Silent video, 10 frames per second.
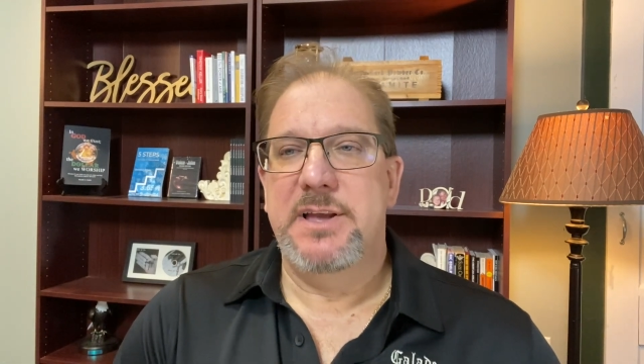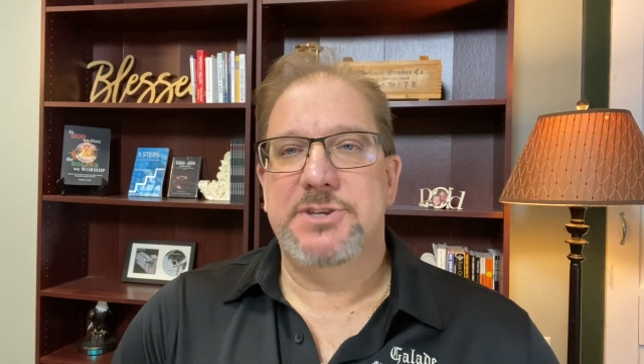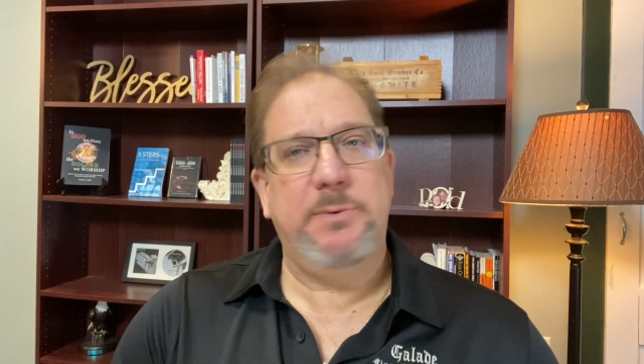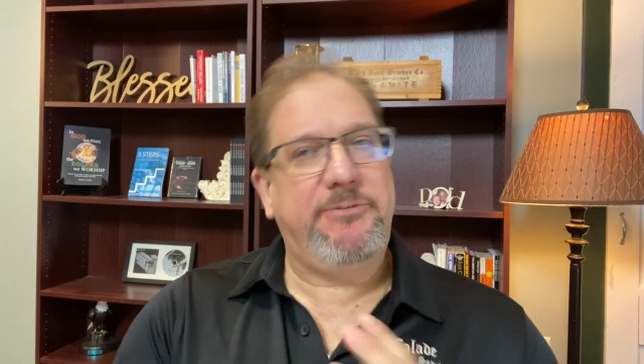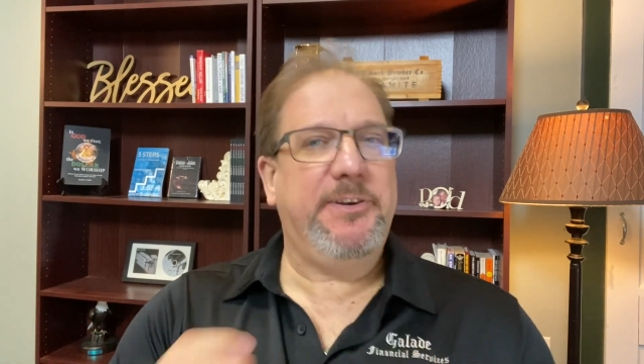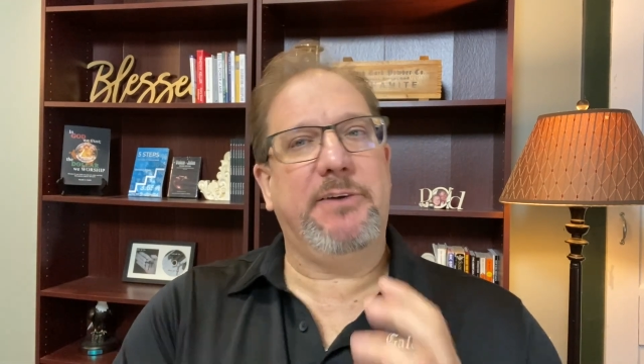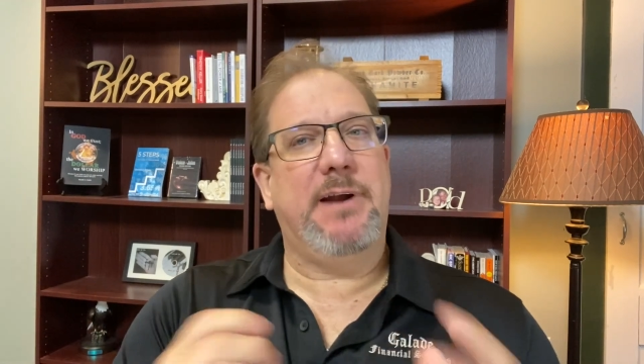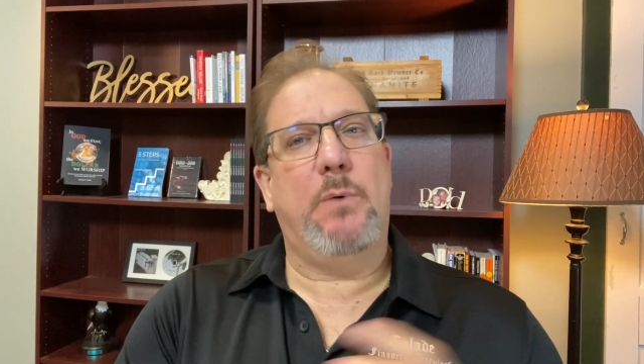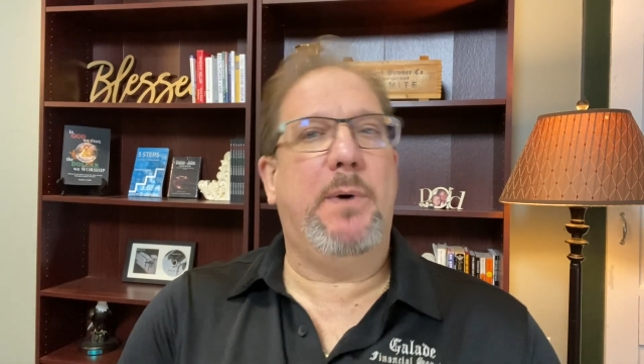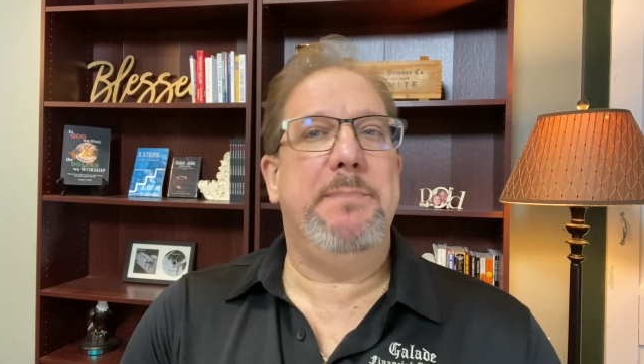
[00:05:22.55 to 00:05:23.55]
So we figure
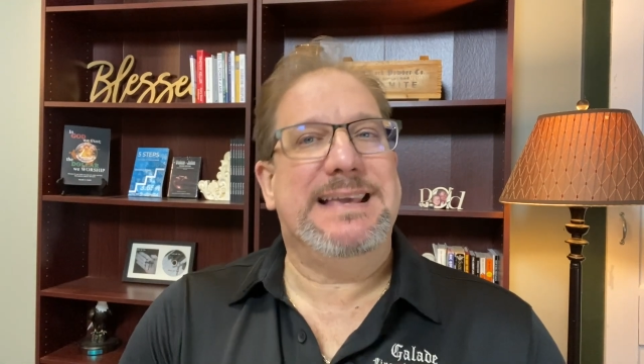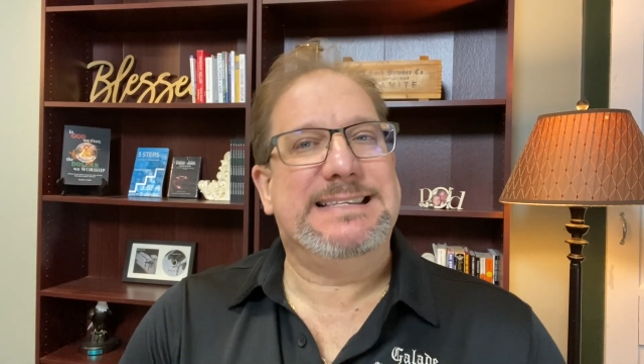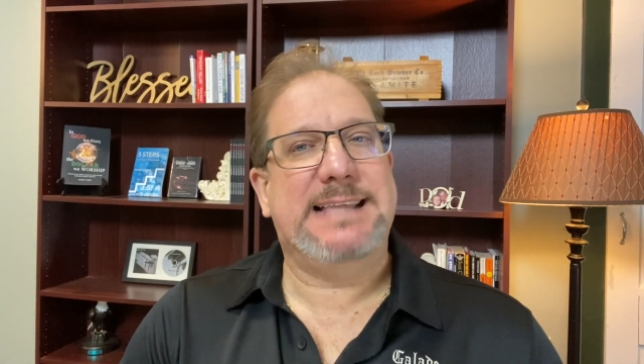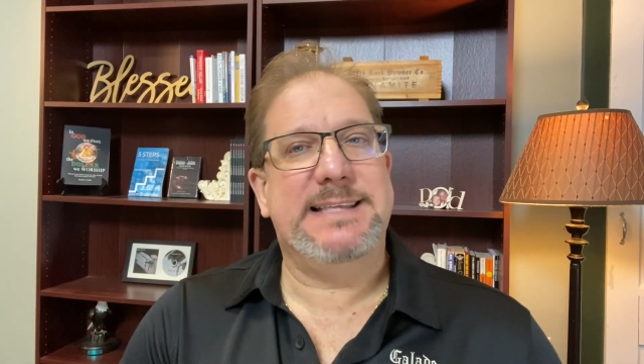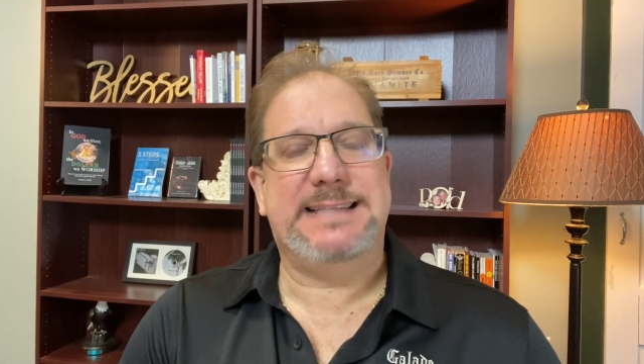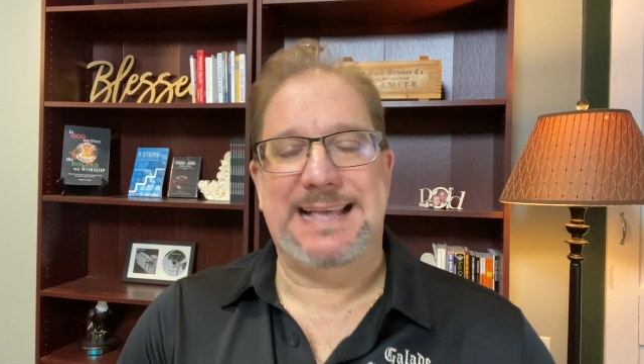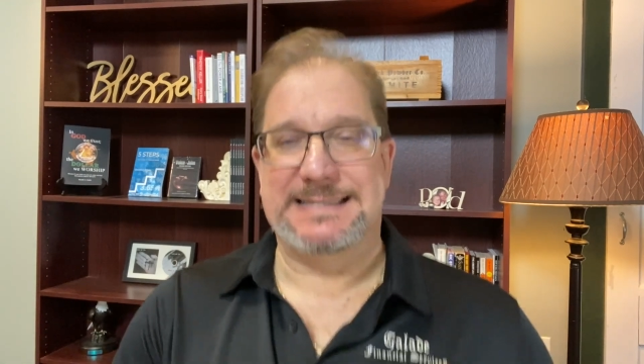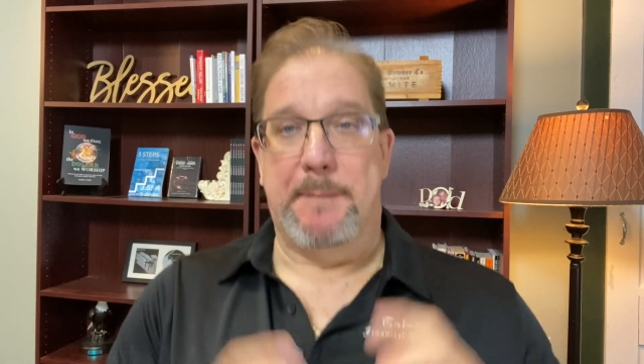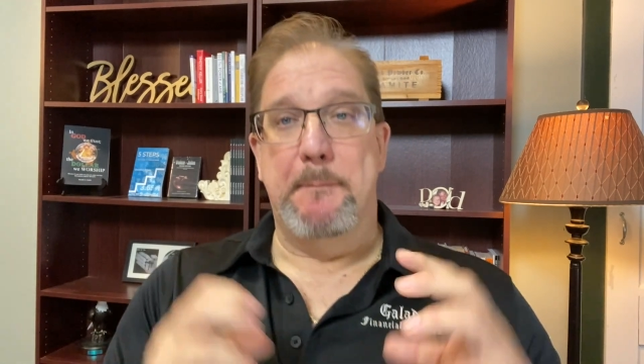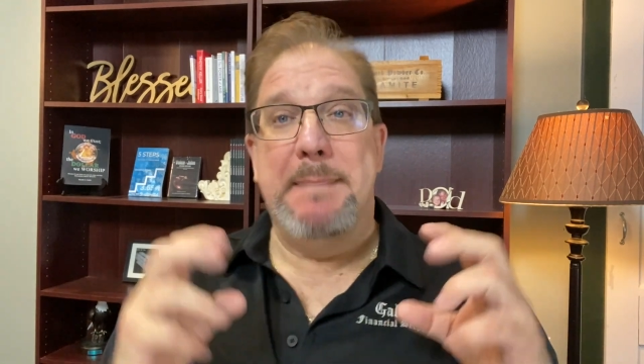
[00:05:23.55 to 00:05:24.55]
out what makes sense
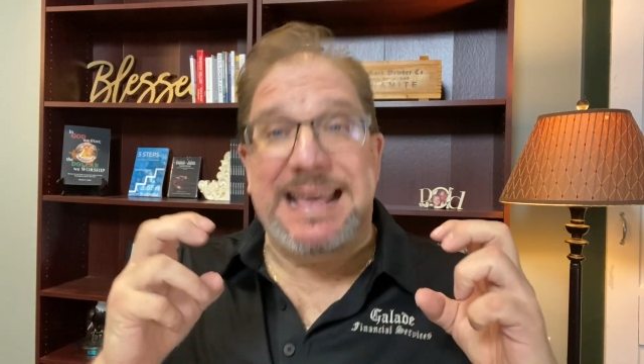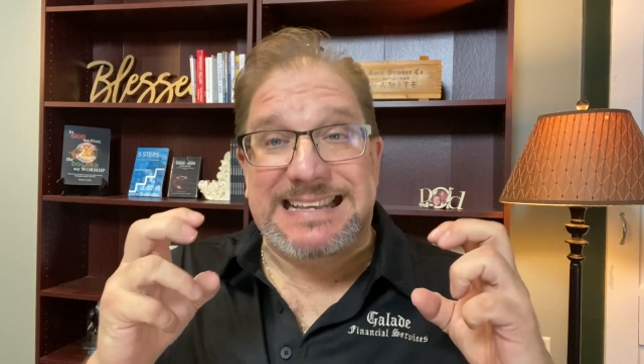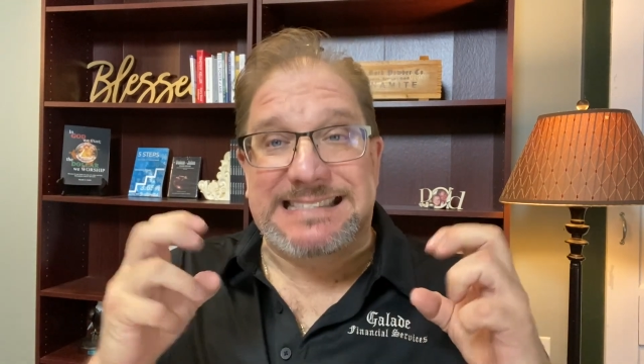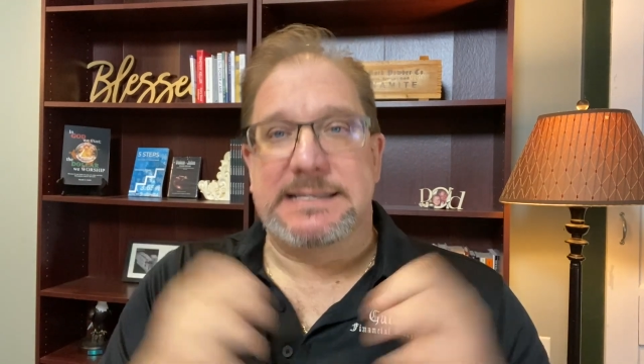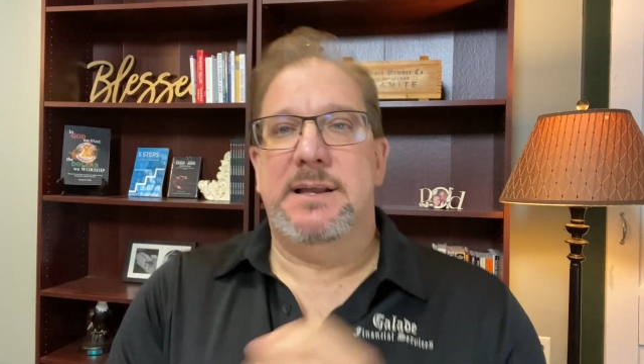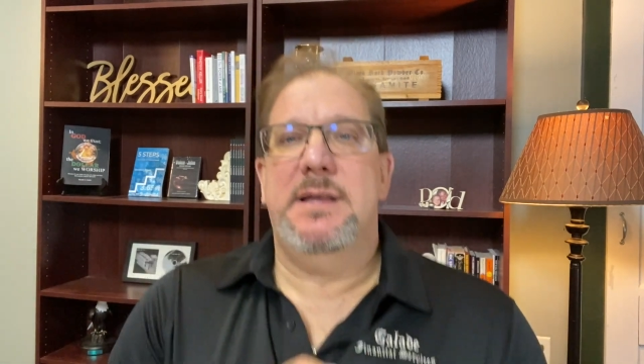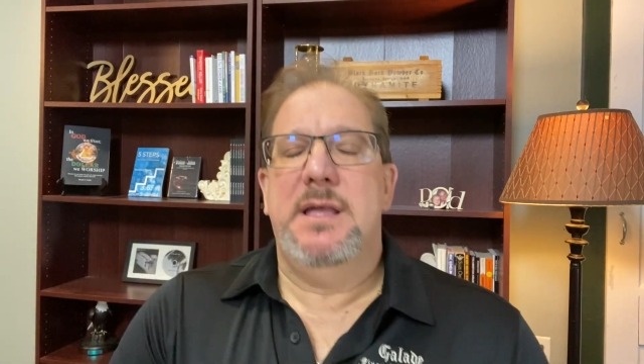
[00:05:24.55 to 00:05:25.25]
as a mix.